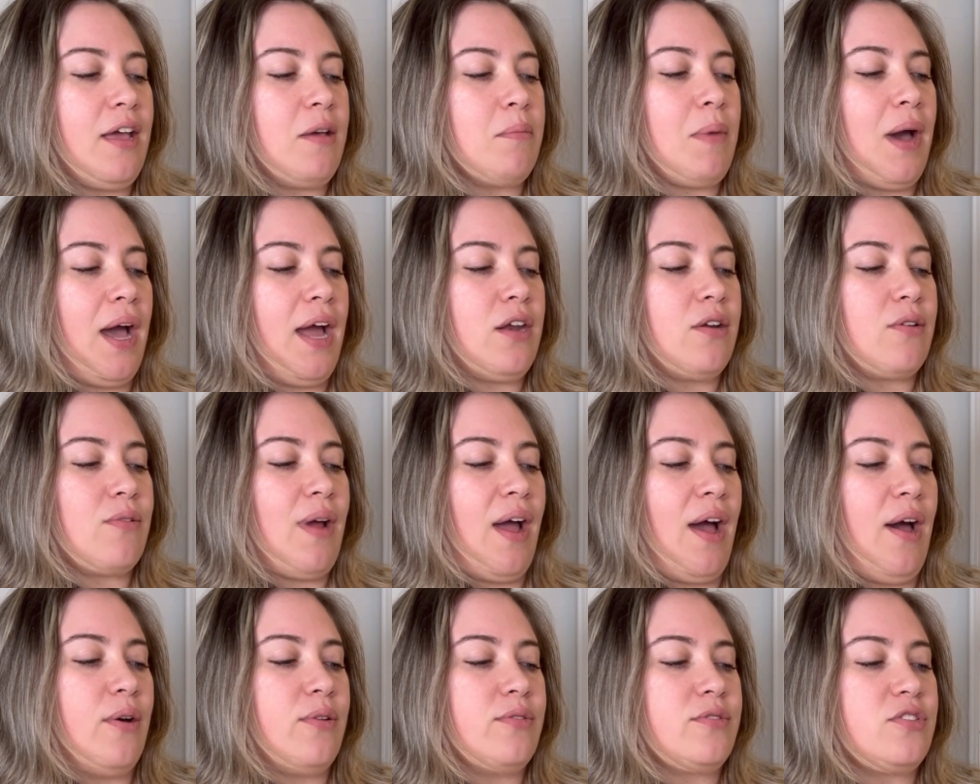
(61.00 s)
mine
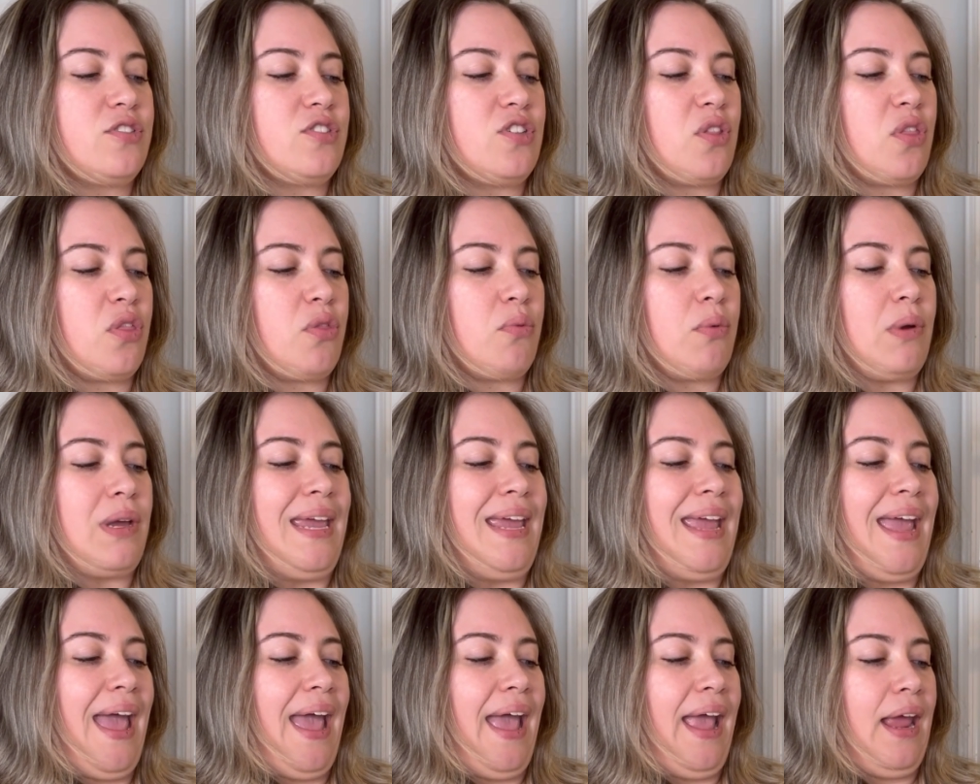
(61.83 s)
around
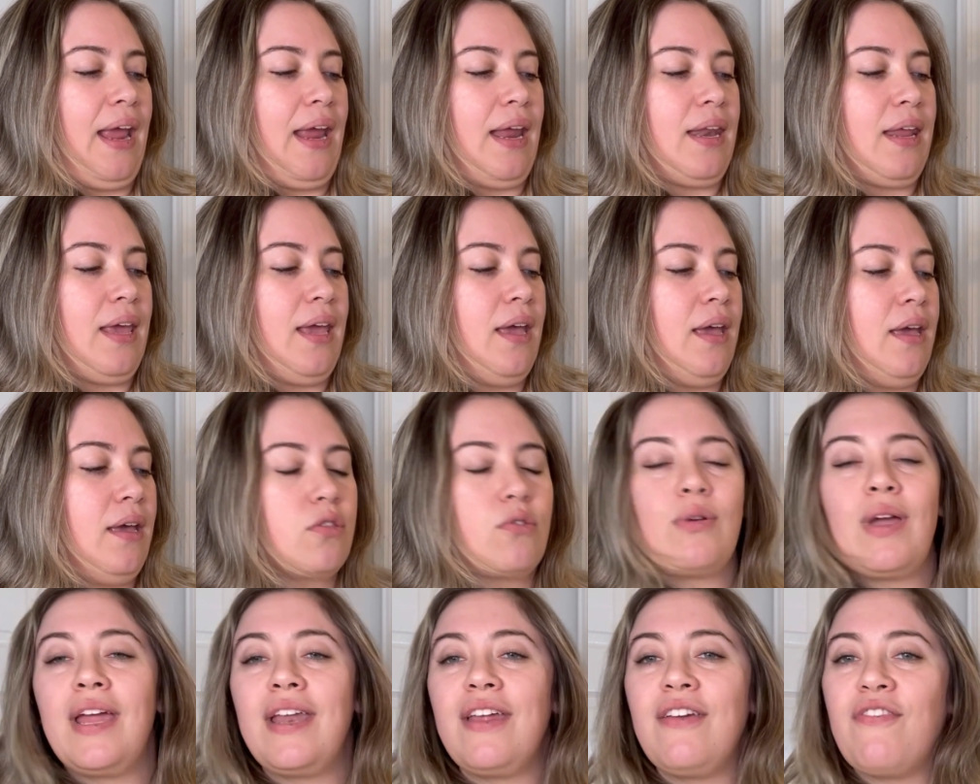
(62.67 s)
380,
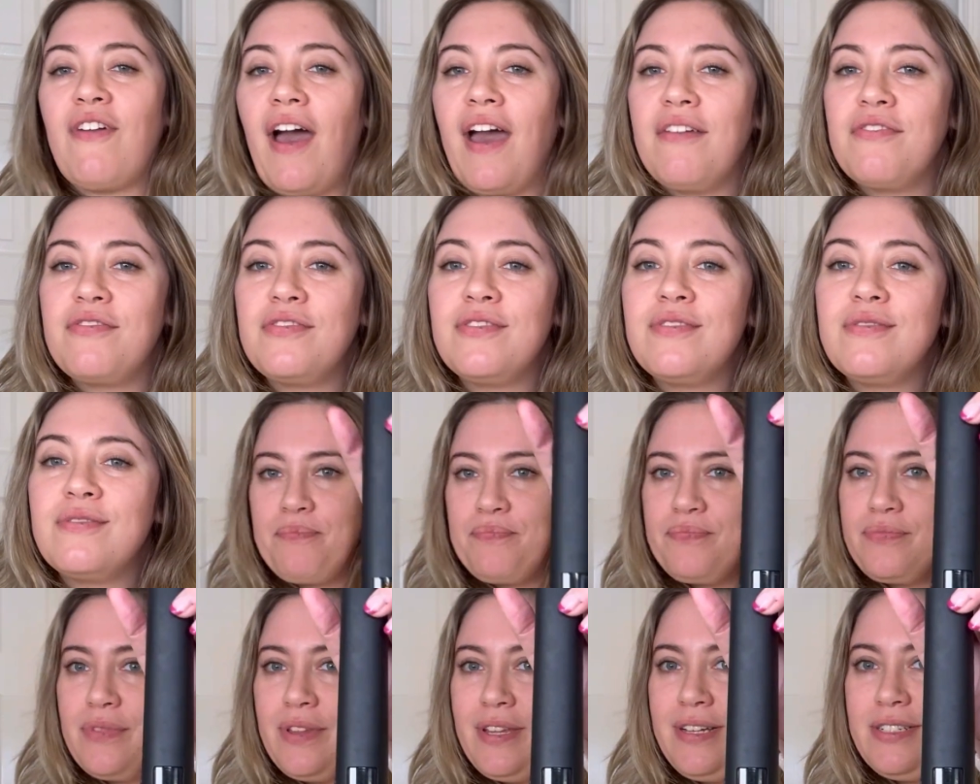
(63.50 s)
385.
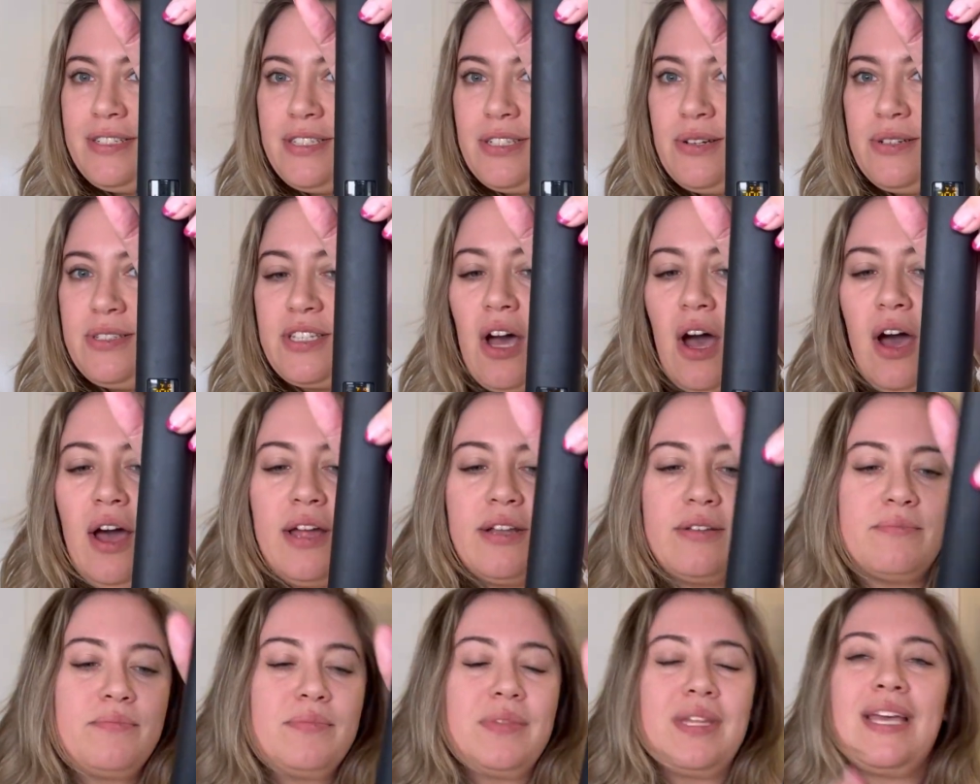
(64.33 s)
So it's
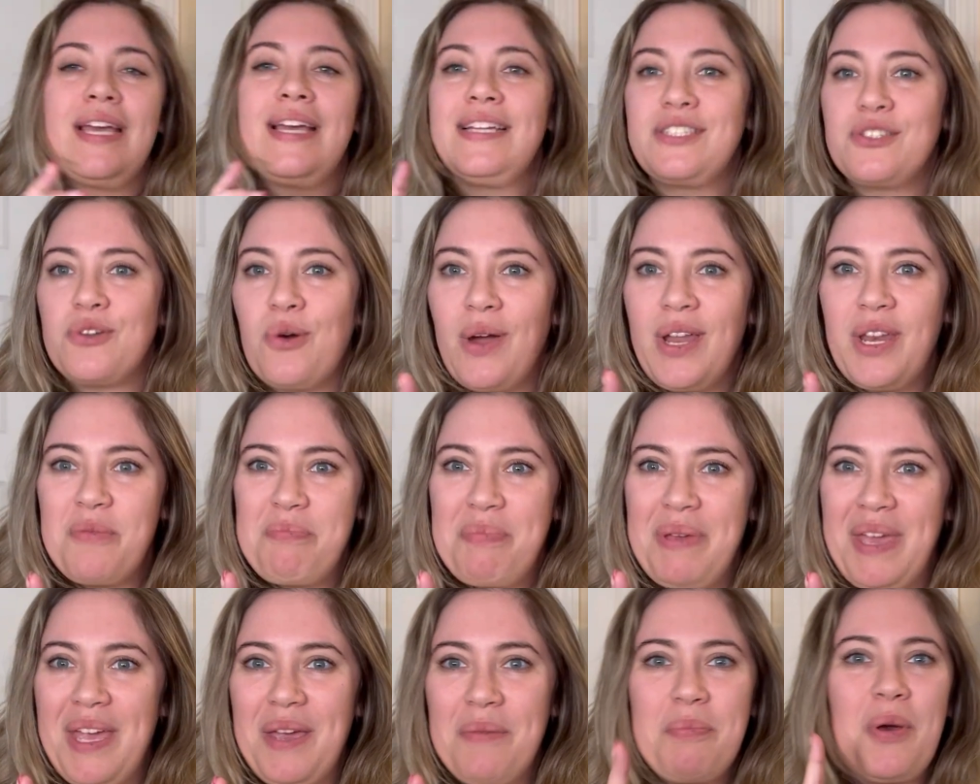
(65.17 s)
on, it's going to
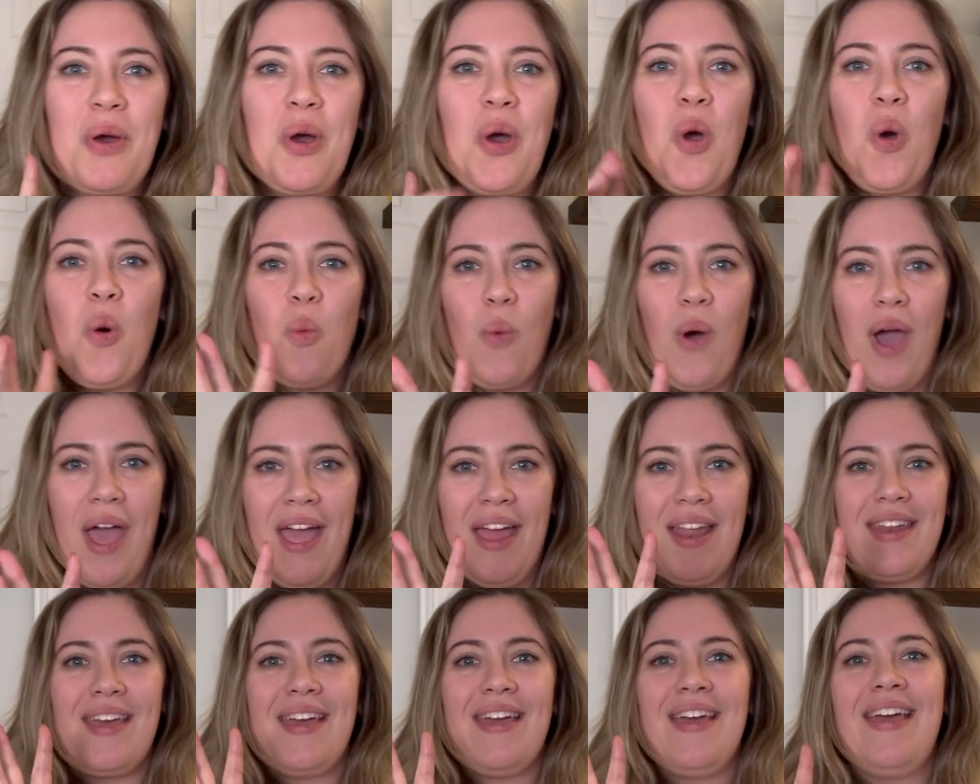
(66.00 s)
beep
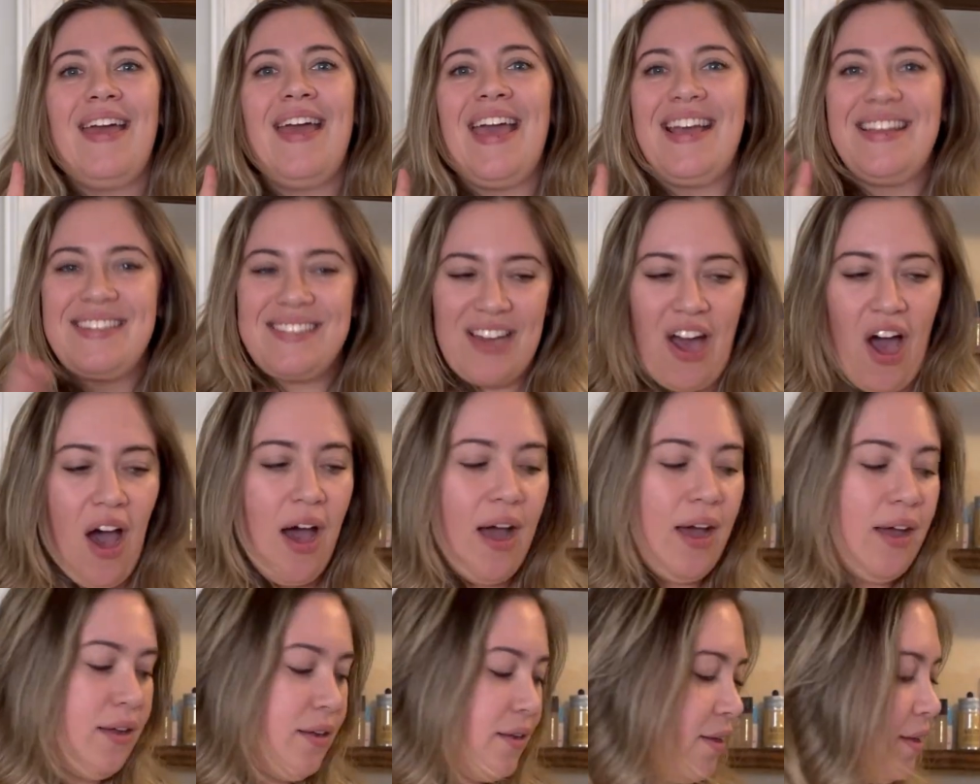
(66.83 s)
when it's
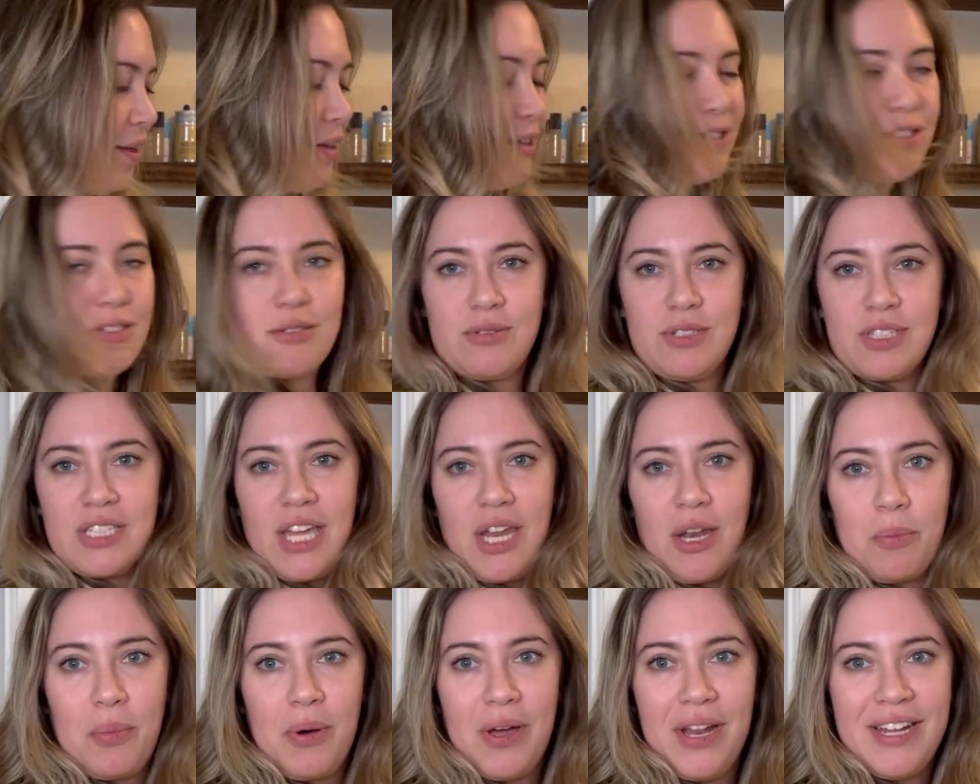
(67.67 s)
hot. So I'm just
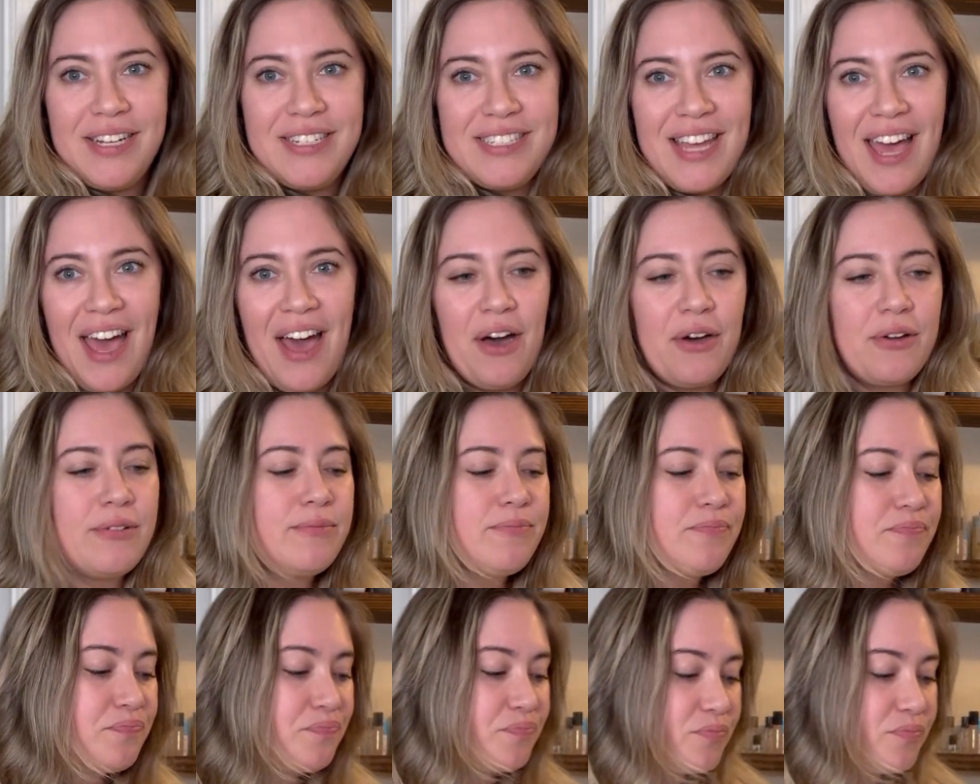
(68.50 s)
gonna put it down